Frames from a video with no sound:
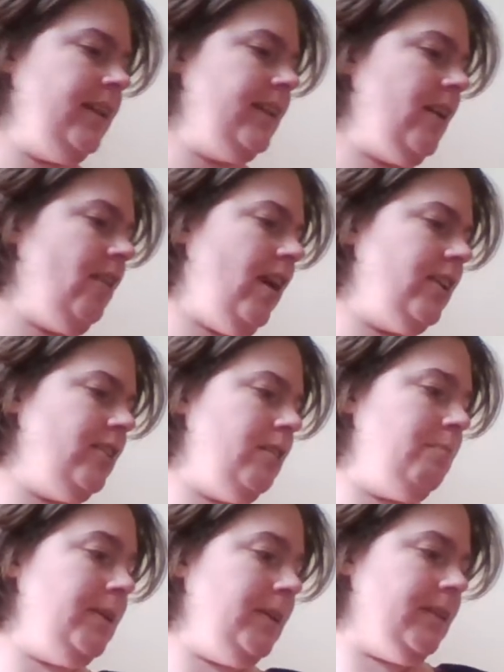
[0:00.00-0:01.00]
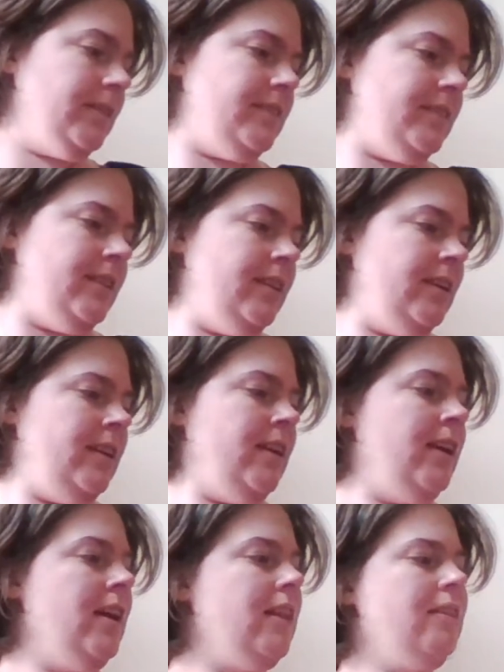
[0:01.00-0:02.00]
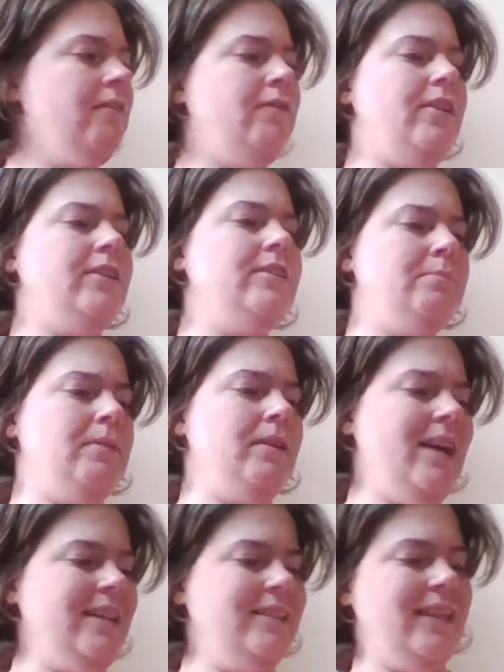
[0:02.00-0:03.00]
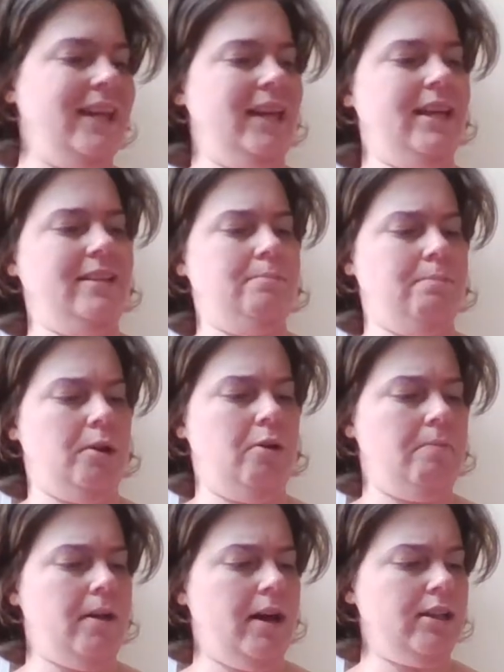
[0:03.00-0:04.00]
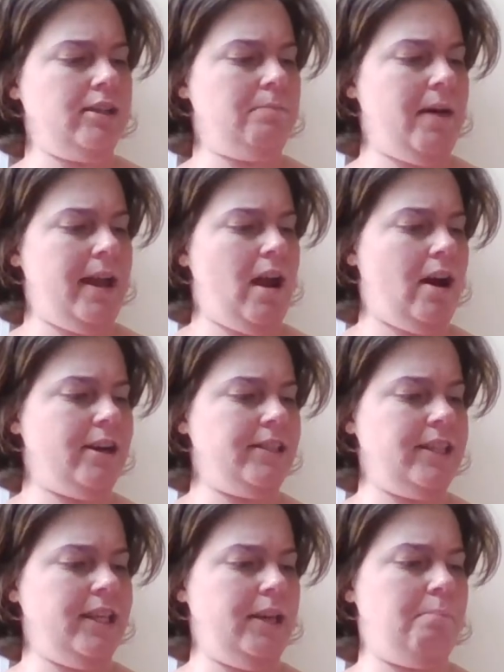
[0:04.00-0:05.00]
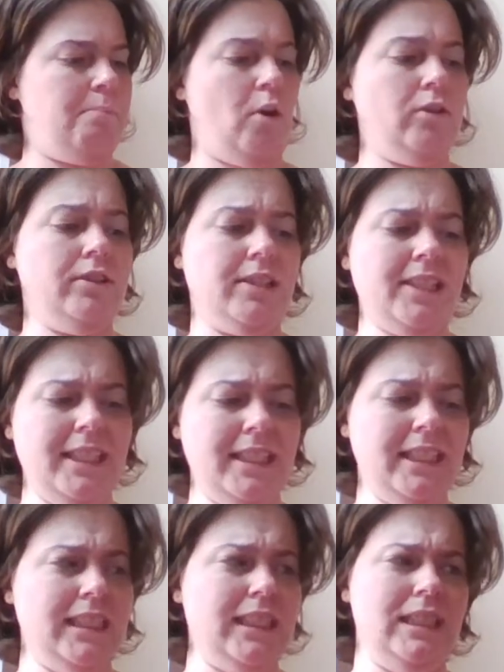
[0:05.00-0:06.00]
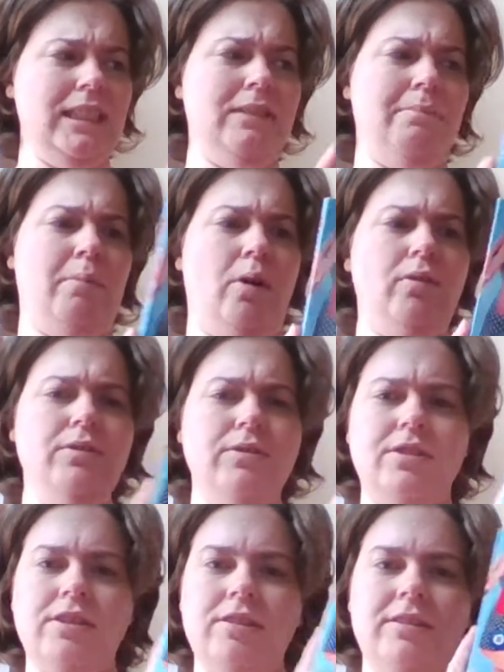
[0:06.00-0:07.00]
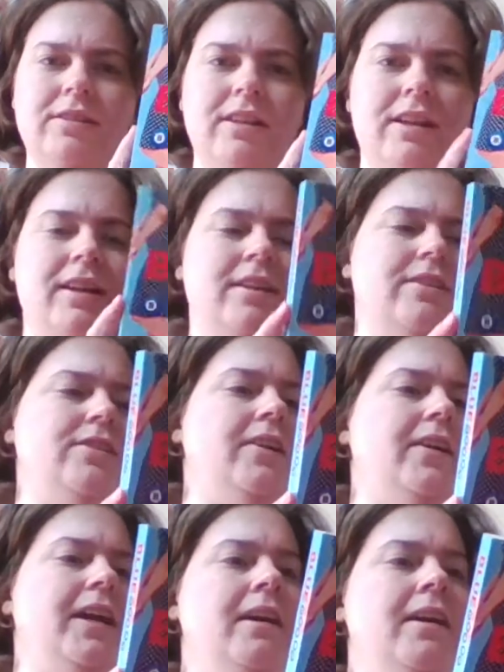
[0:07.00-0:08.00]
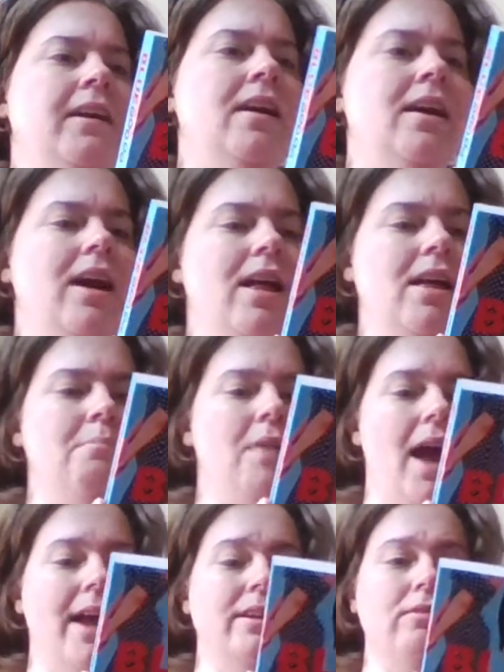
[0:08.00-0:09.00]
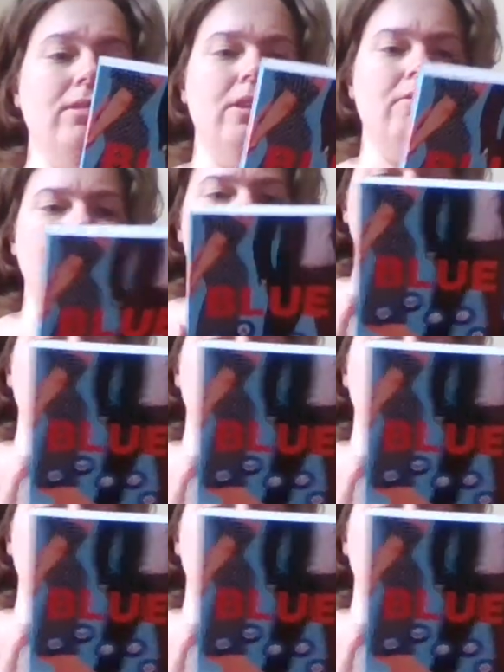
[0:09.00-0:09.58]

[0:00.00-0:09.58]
Now onto the books. The first book I see is Blue Balls by R.C. Bolton. Bolt? Sorry. Um, I don't know what